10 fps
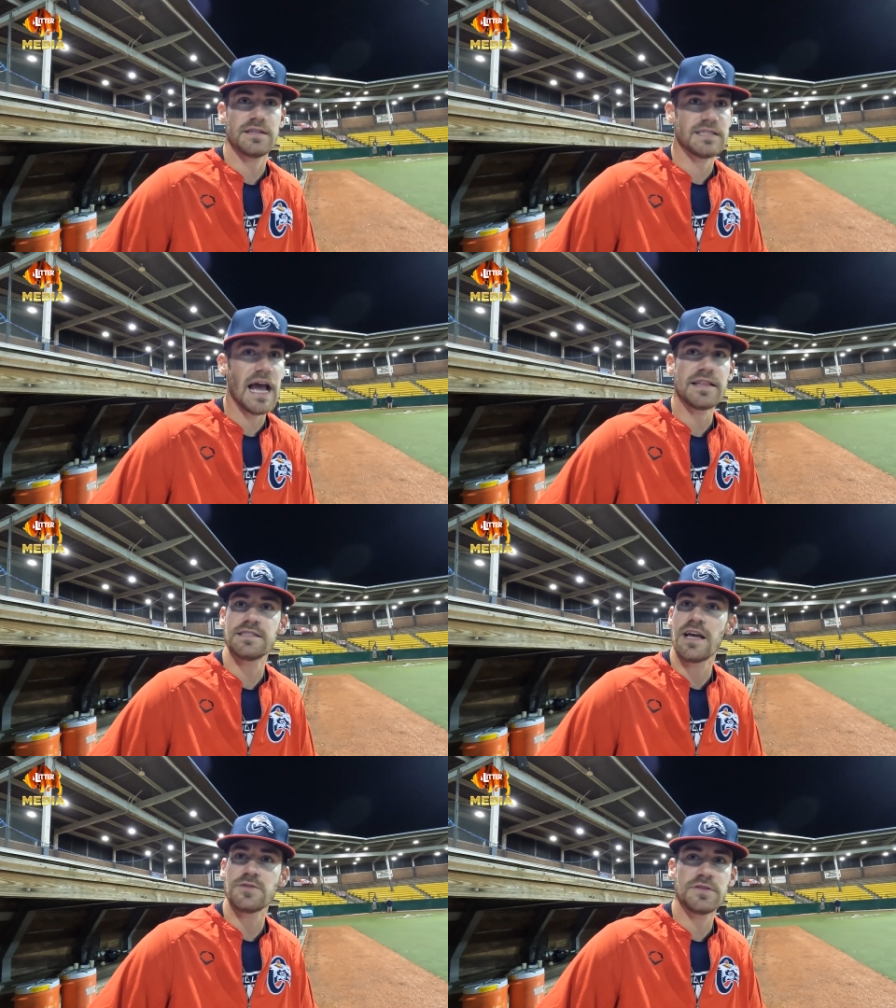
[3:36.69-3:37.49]
Attack
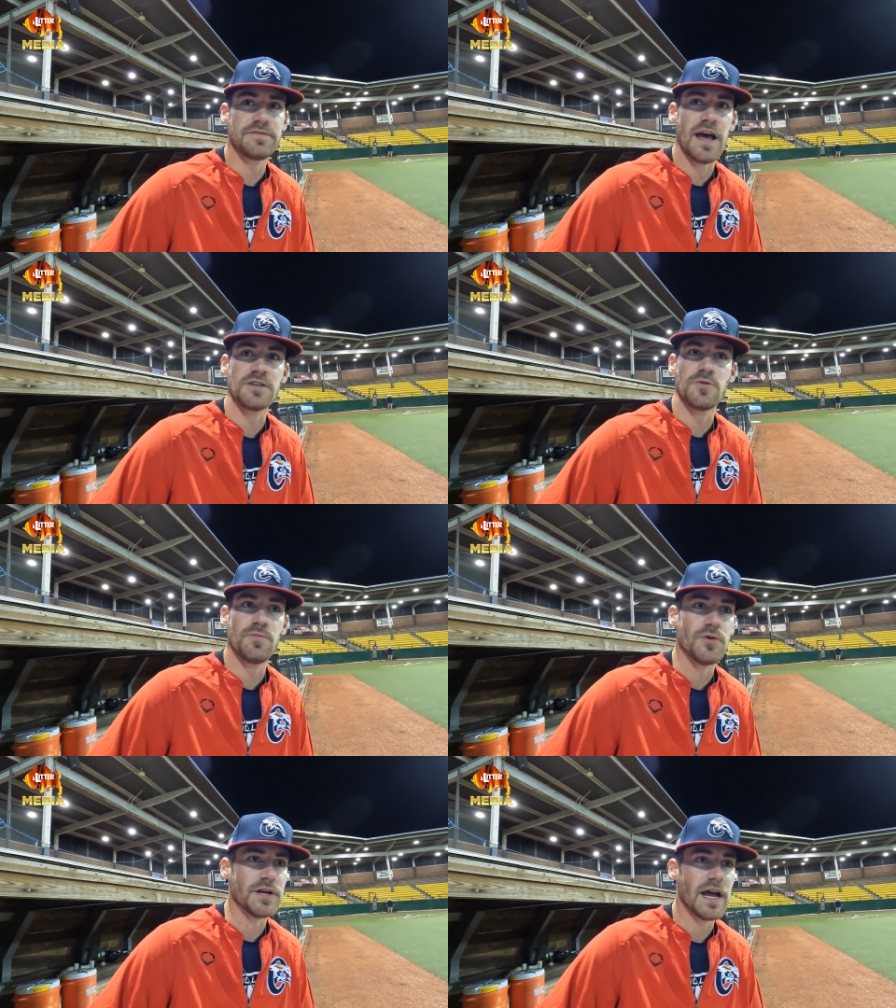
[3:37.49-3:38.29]
these guys with the fastball.
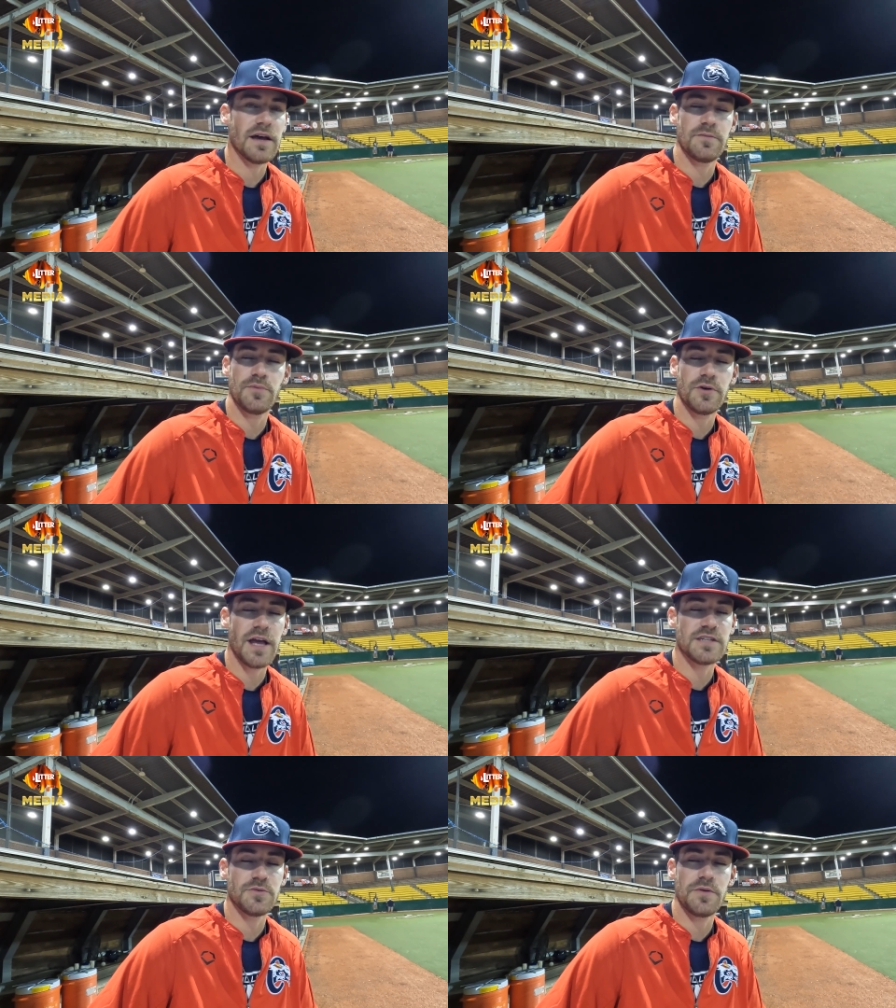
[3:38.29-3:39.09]
Put a guy put
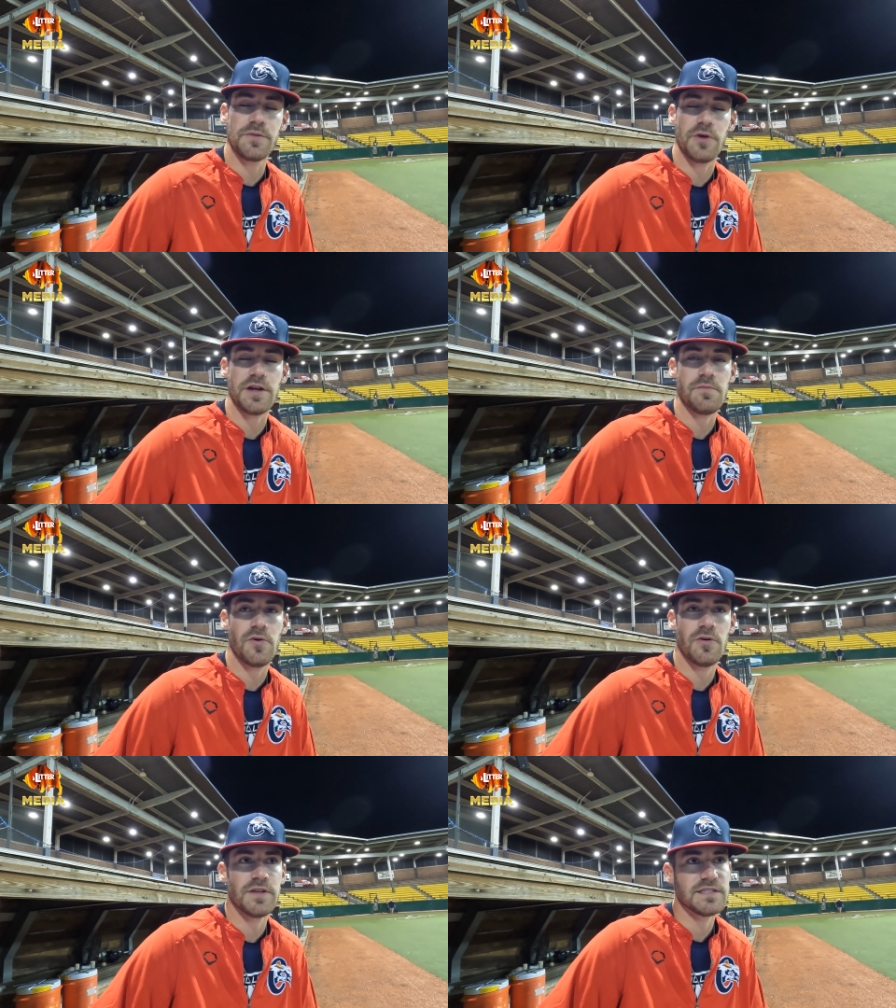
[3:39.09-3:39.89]
guys away with the breaking
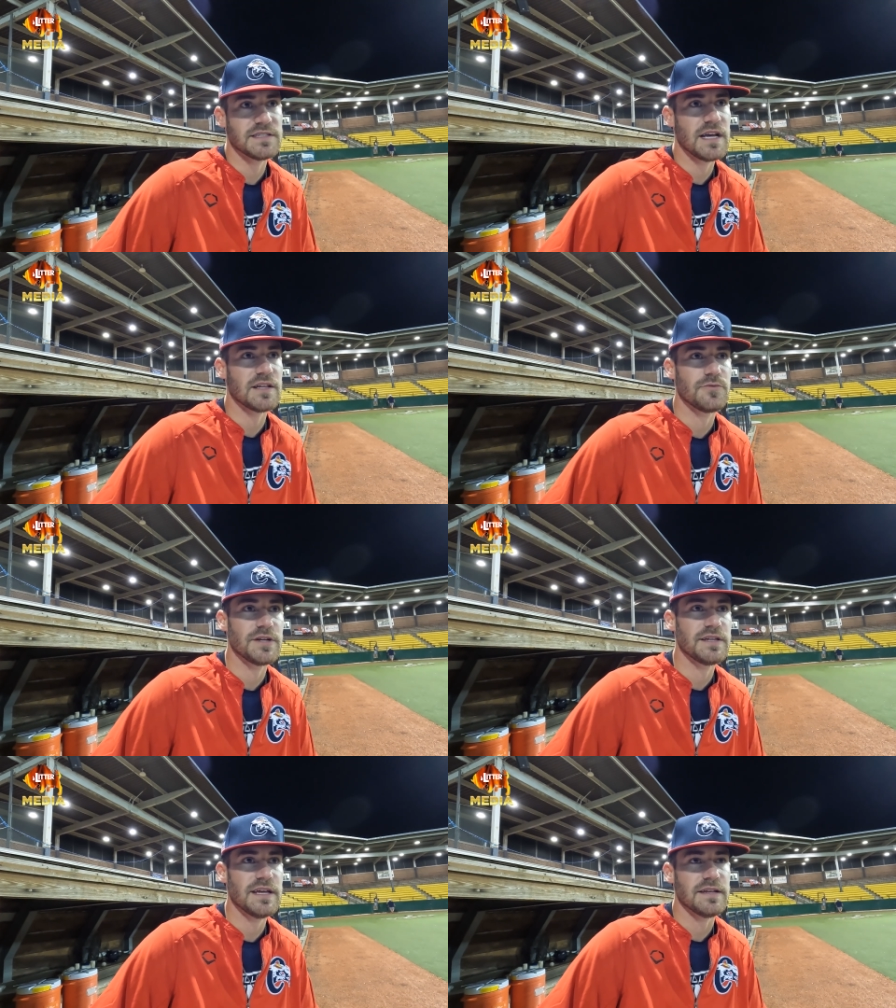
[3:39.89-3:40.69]
ball." And that's exactly what
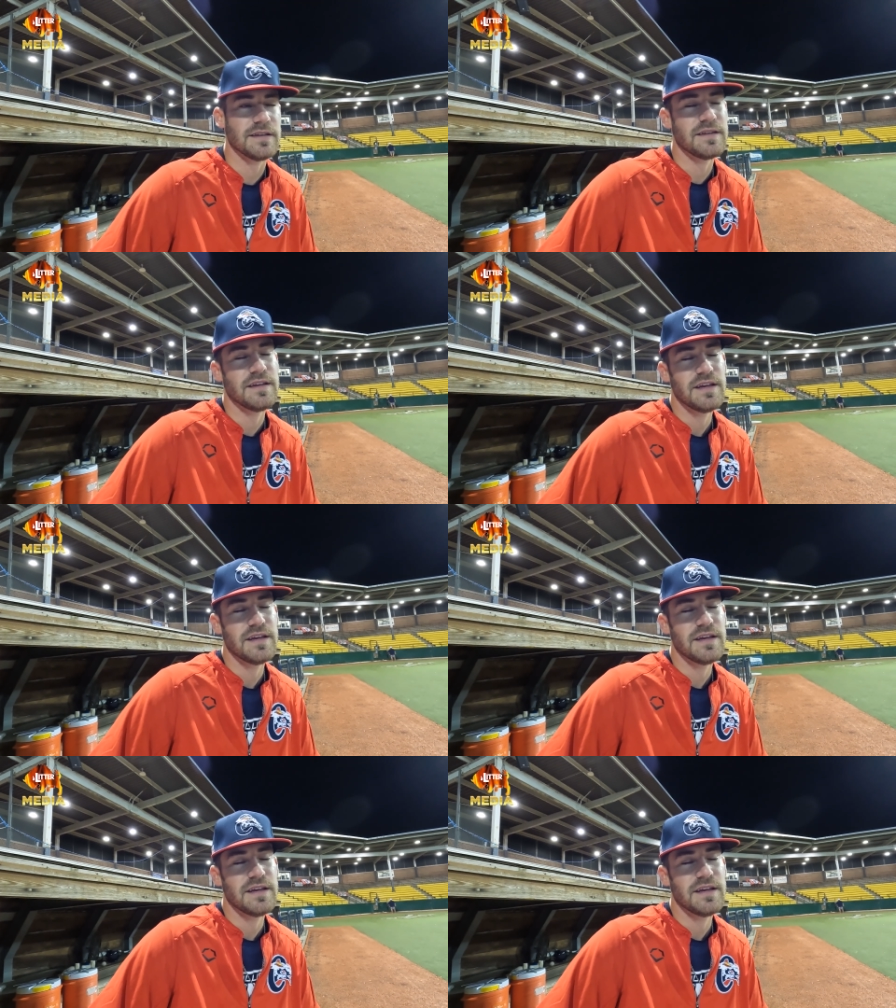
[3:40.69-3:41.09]
he did. And,